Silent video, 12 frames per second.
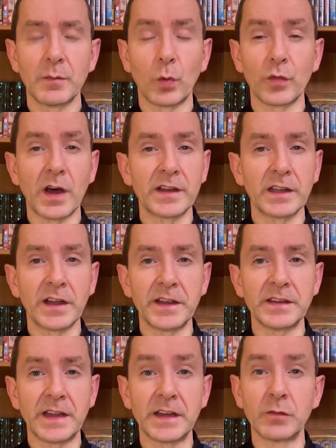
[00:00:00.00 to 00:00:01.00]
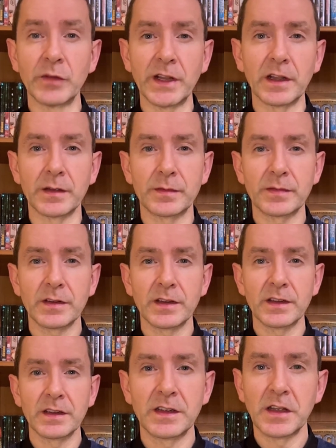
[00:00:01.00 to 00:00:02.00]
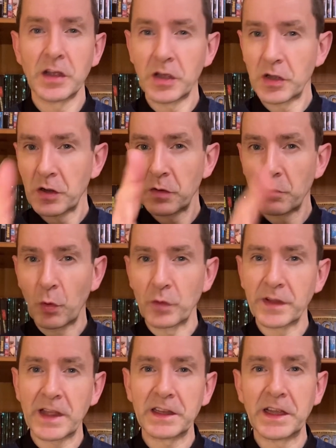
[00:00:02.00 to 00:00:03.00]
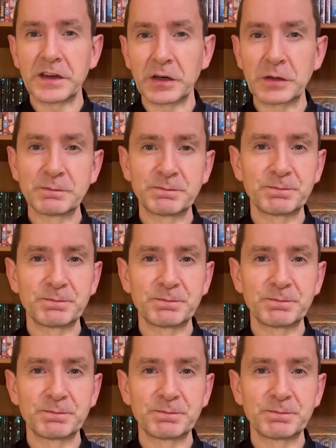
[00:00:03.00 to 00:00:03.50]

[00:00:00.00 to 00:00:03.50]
both online and in real life. More on that later.